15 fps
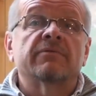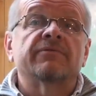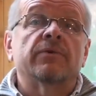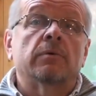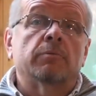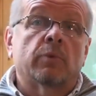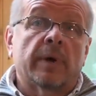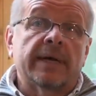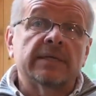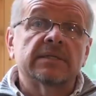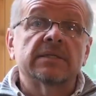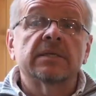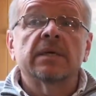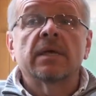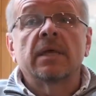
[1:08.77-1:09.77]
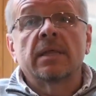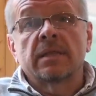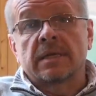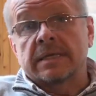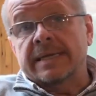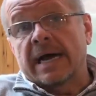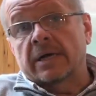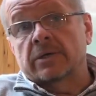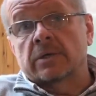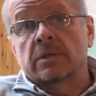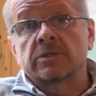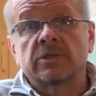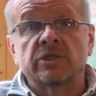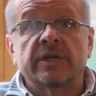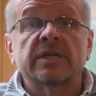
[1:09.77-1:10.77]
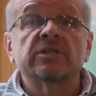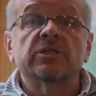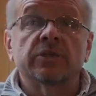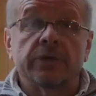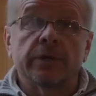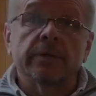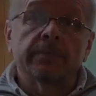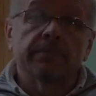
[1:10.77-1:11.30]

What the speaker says: the full price that a doctor suggests to you.